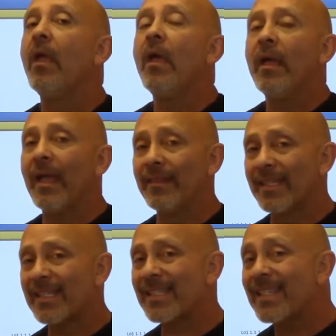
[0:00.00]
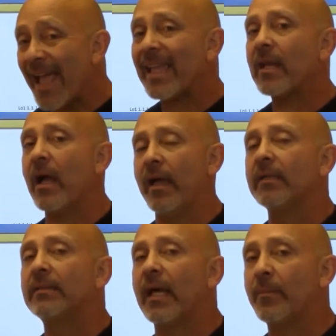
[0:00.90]
and the second
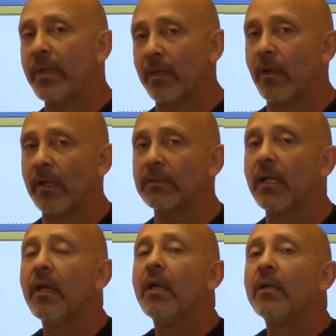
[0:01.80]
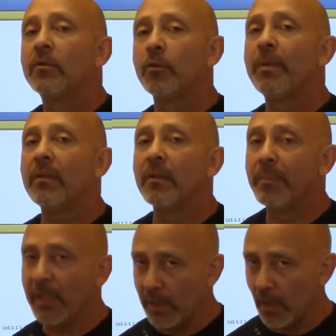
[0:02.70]
highest IP address to be the
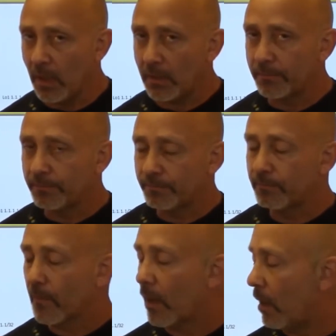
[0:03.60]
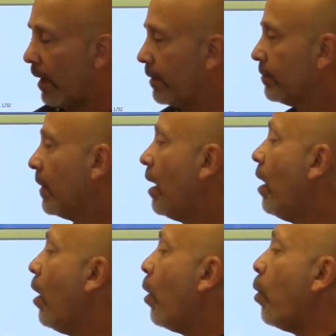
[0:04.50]
BDR. All right,
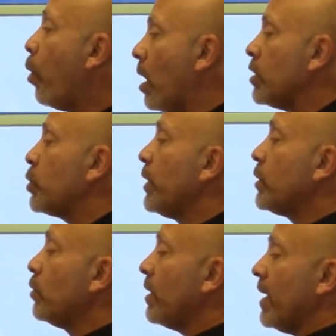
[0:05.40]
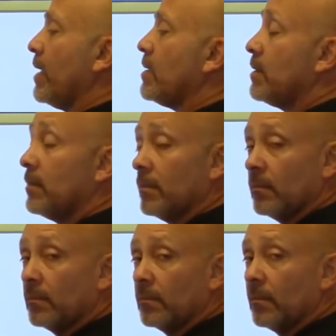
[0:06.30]
once we do this
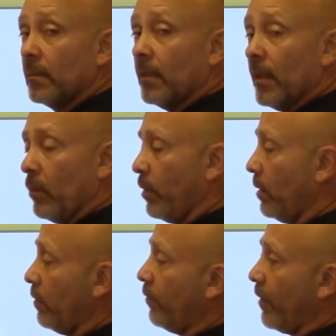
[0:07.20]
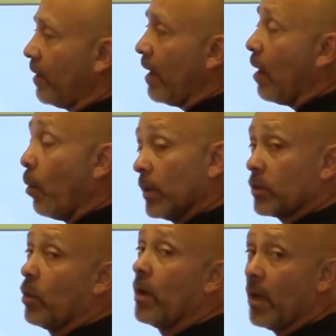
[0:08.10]
and we figure out what's
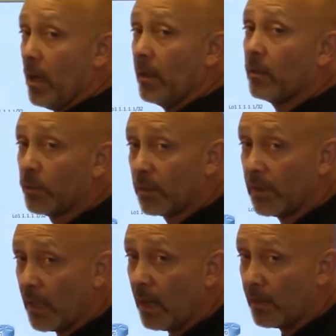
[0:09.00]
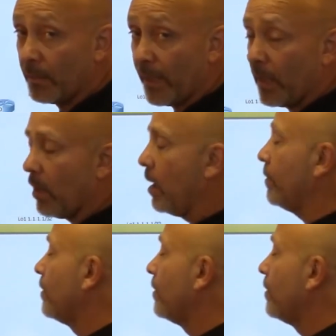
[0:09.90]
going on and who's the DR and the BDR,